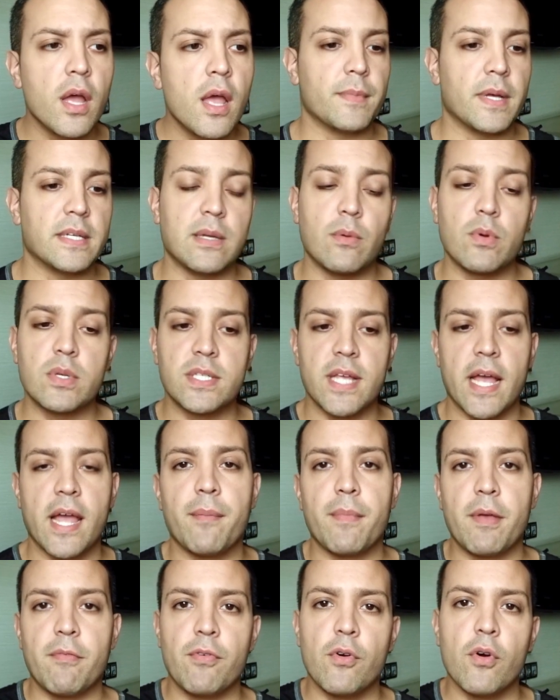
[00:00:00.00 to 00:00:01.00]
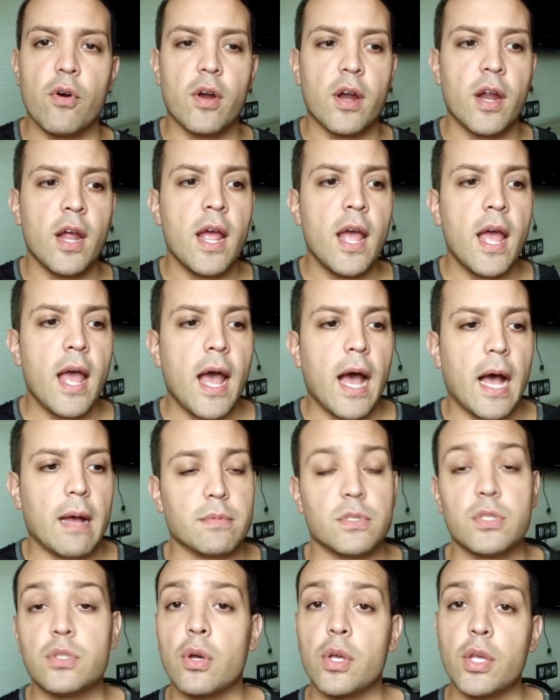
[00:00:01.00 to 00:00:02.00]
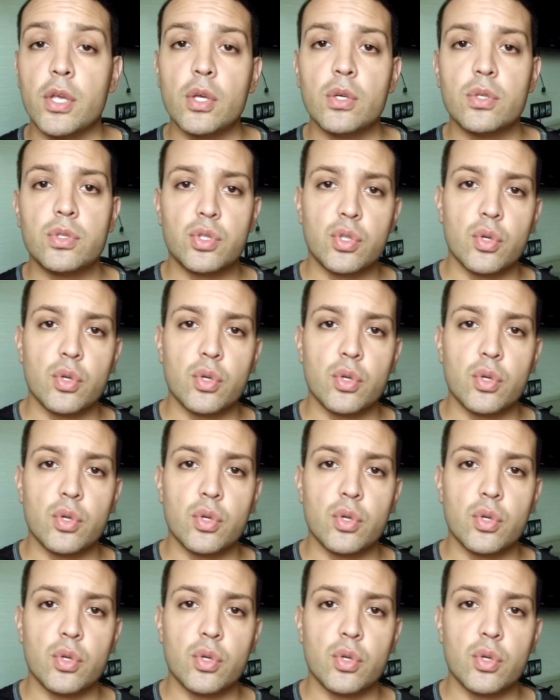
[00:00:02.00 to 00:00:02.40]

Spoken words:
As I was saying before, I'm so used